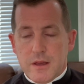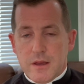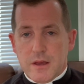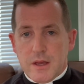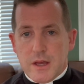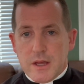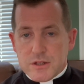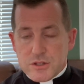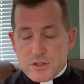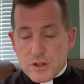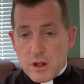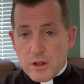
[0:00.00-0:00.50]

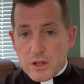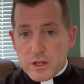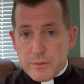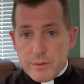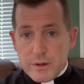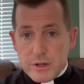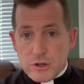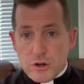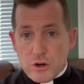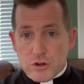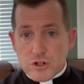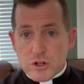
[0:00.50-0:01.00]
It's not only to
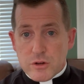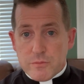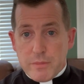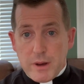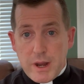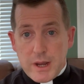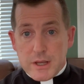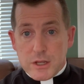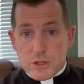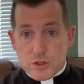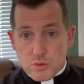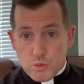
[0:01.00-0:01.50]
be nurtured
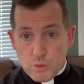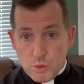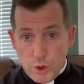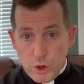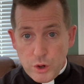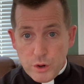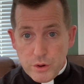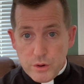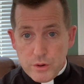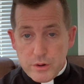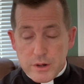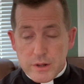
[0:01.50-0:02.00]
by his
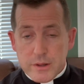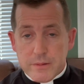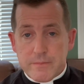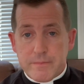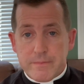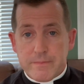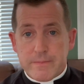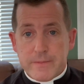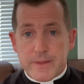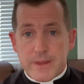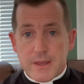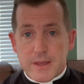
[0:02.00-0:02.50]
word,
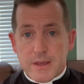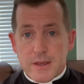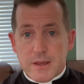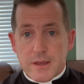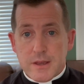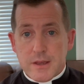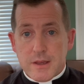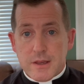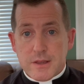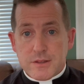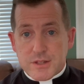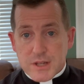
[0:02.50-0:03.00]

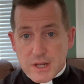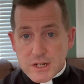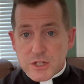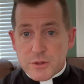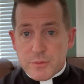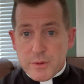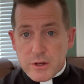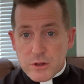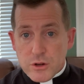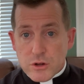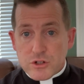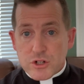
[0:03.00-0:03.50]
it's
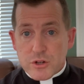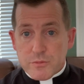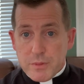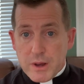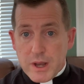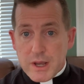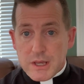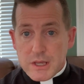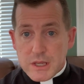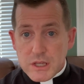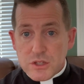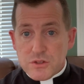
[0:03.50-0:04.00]
actually nurtured
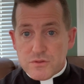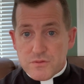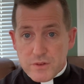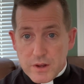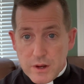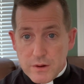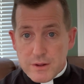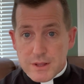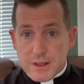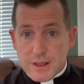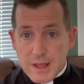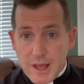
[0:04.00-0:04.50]
by his
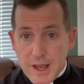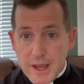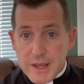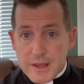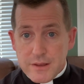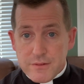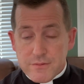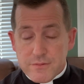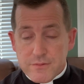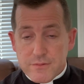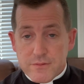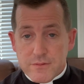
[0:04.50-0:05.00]
very
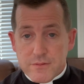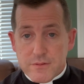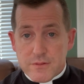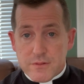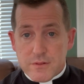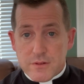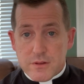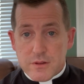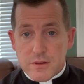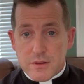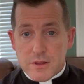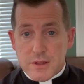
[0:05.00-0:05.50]
life.
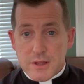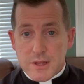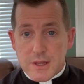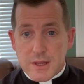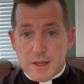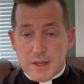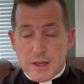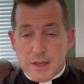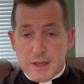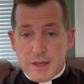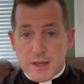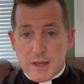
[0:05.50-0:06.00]

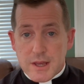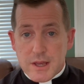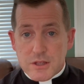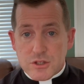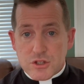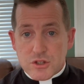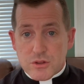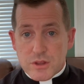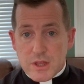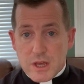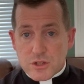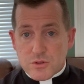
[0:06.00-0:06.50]
And
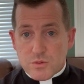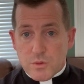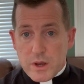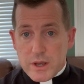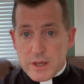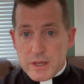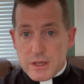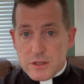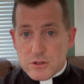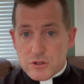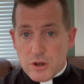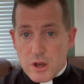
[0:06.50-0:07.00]
so that's why
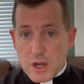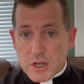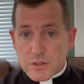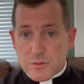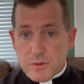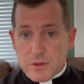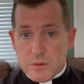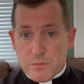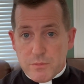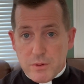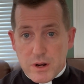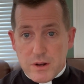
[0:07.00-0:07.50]
he talks
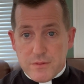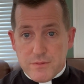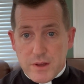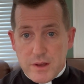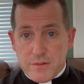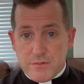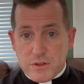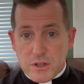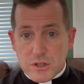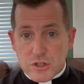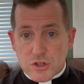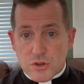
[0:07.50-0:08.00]
about in the Bread of
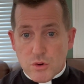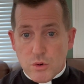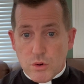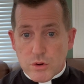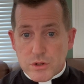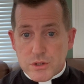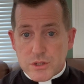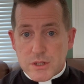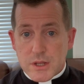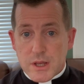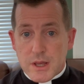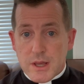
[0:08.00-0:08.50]
Life
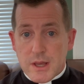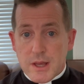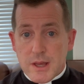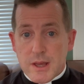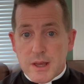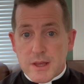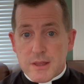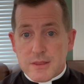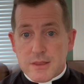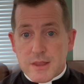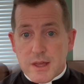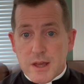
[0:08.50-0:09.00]
Discourse
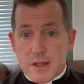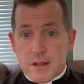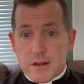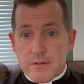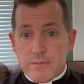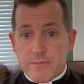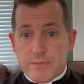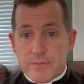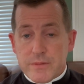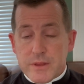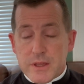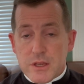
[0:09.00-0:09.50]

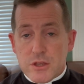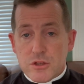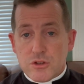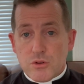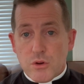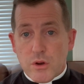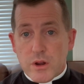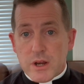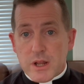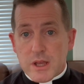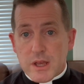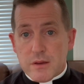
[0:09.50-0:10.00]
that he's
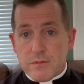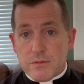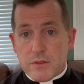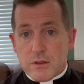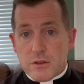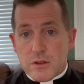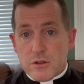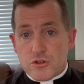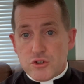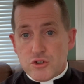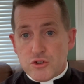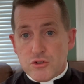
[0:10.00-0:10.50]
going to give them
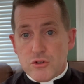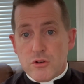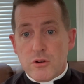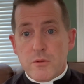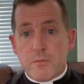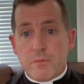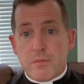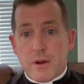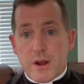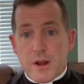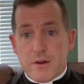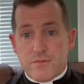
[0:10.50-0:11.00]
the true
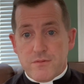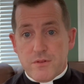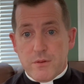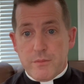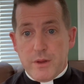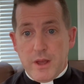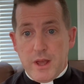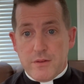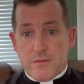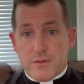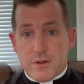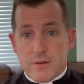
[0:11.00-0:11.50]
bread from
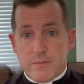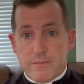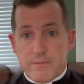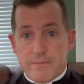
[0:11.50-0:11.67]
heaven